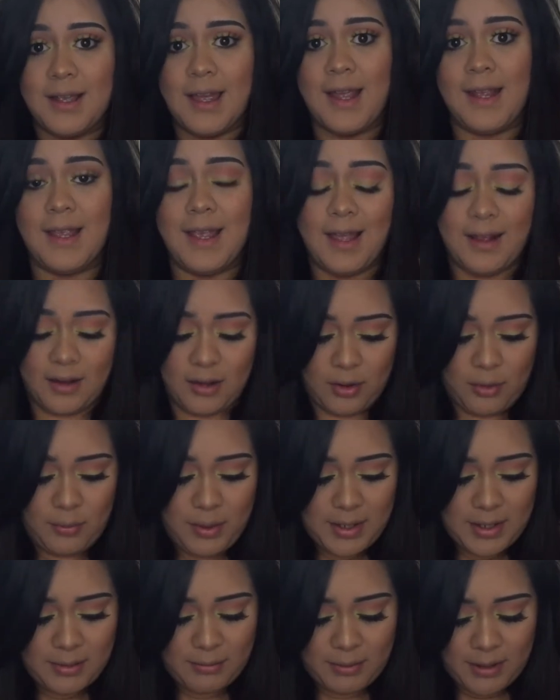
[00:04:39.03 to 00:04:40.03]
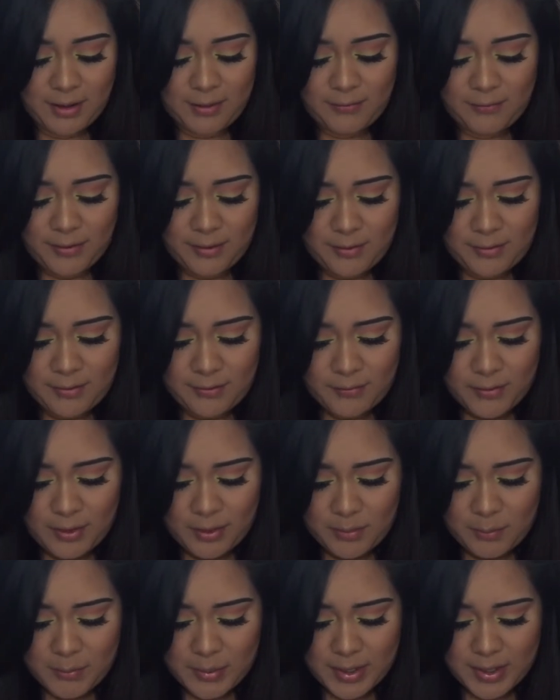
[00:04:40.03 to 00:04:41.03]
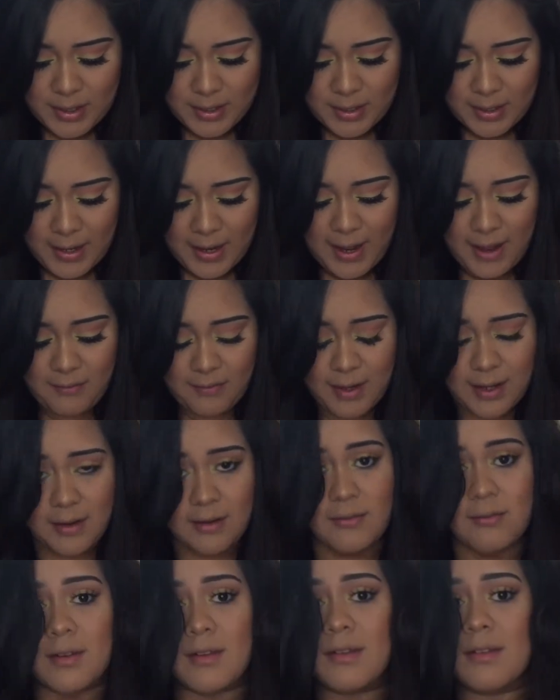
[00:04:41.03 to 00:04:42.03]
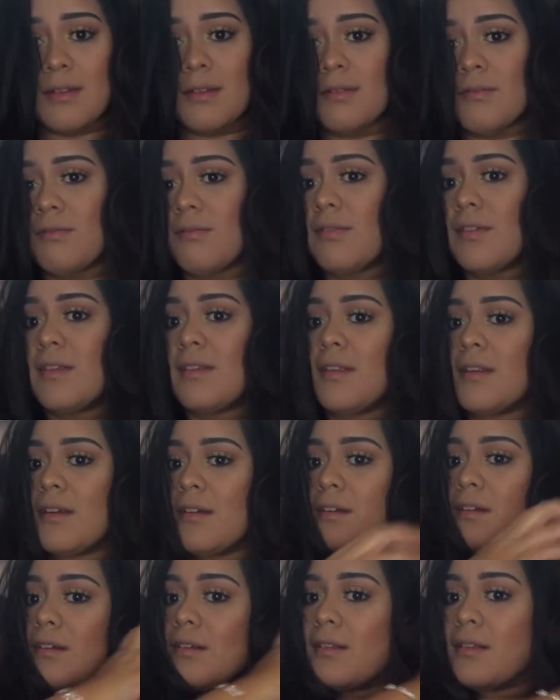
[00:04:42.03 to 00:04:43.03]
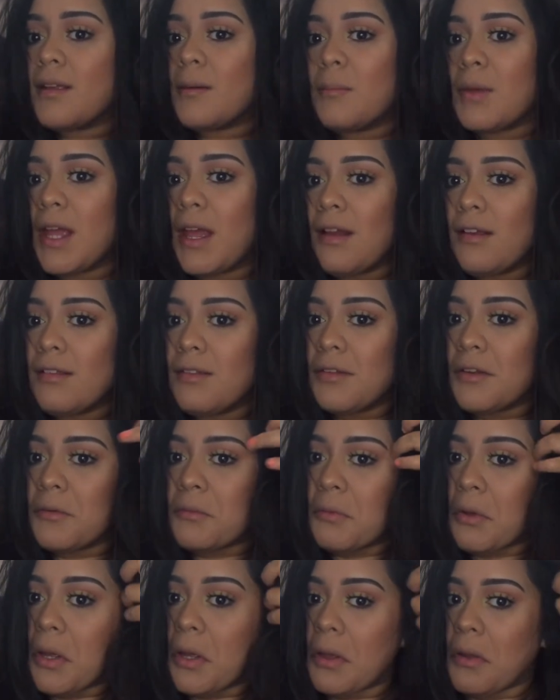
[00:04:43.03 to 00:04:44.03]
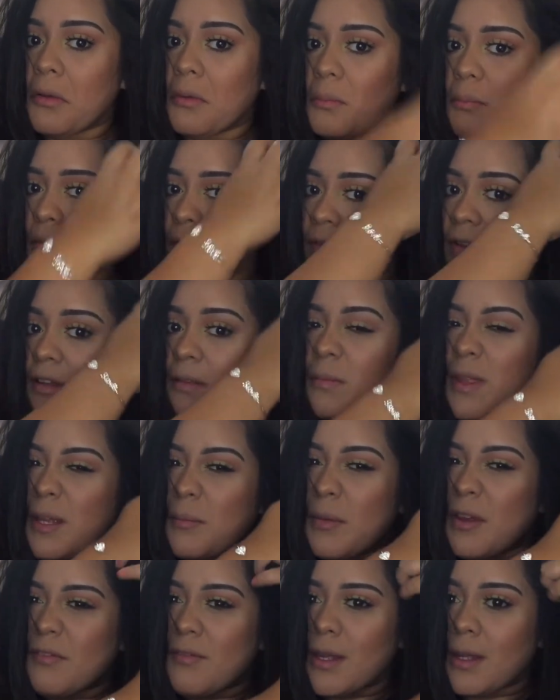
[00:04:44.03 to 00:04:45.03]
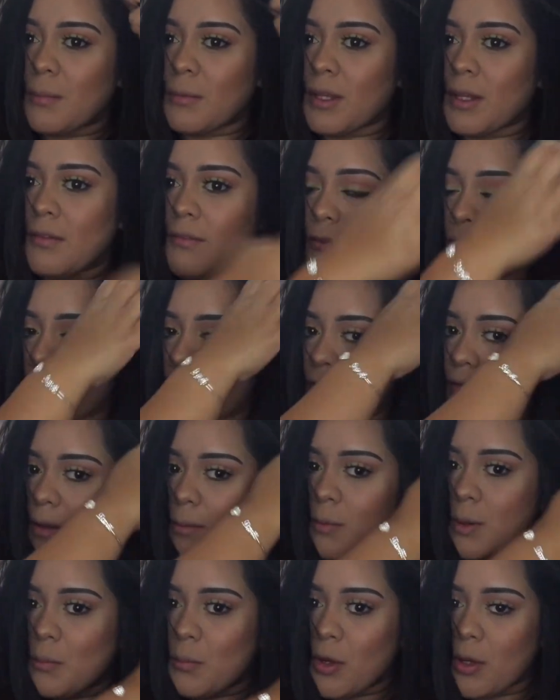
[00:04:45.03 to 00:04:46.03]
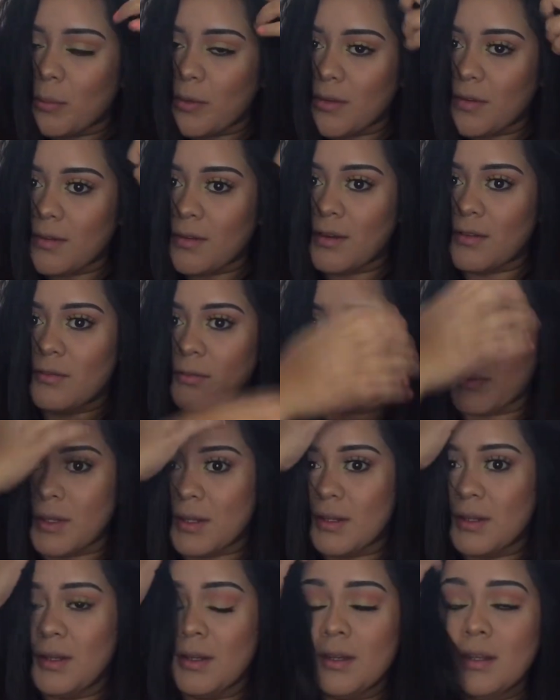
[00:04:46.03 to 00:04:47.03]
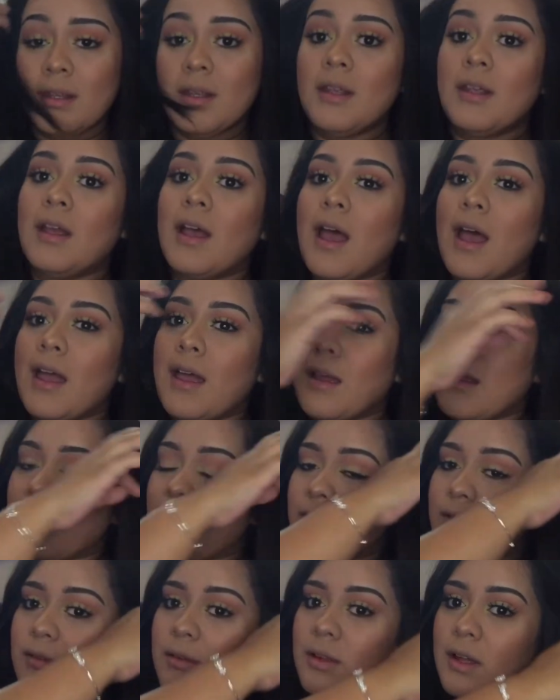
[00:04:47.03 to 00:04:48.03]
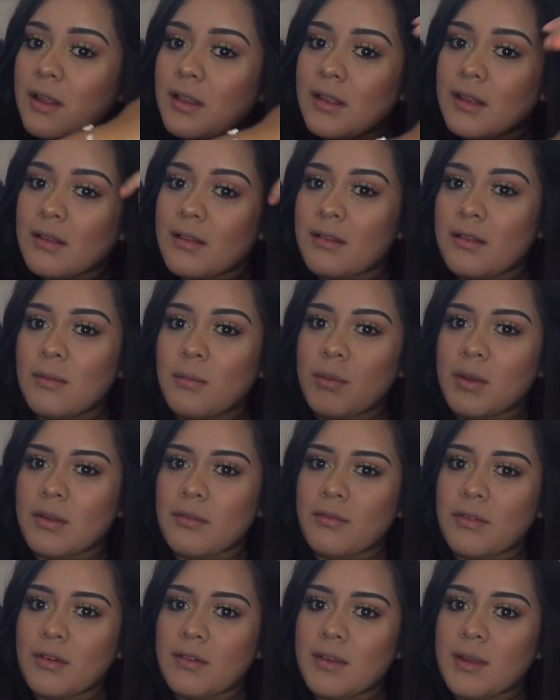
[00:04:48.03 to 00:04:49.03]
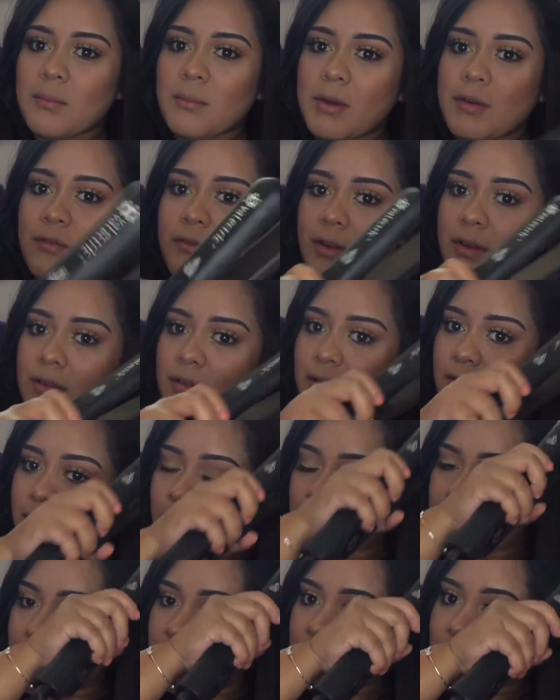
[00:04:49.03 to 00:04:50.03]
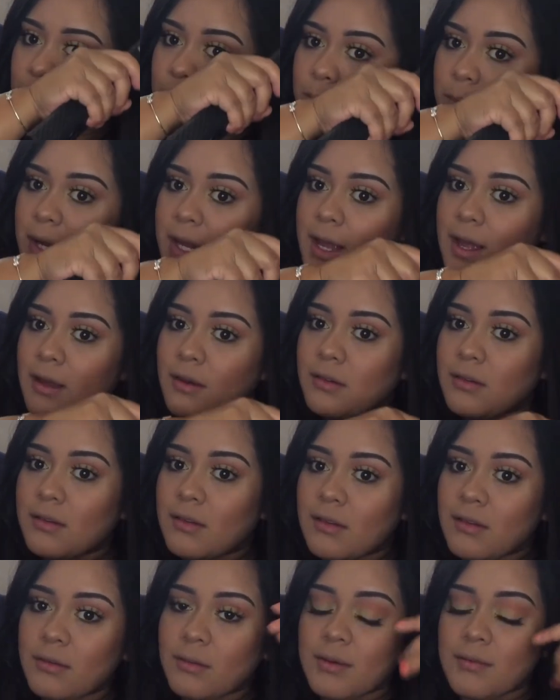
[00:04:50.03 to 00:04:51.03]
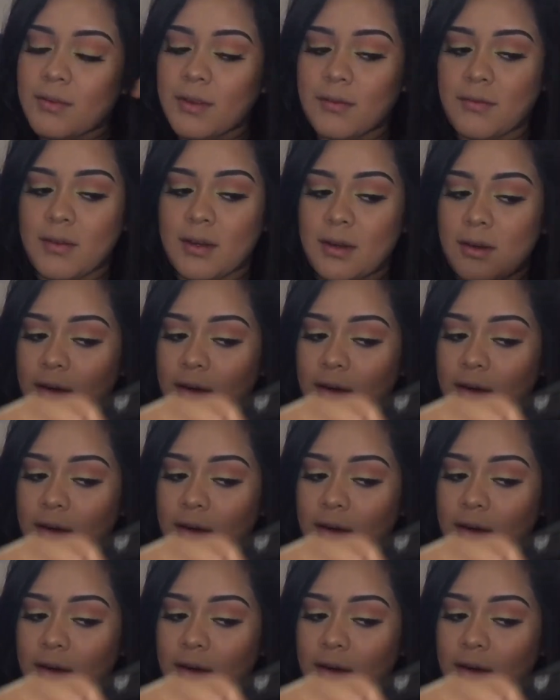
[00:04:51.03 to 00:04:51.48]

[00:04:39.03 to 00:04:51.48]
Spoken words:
I can't go anywhere, first of all, but I haven't had visitors at my house in a while. Besides, like, my family, of course, like my mom and stuff. But I think this will be the first time my friend's ever been to my house since we've lived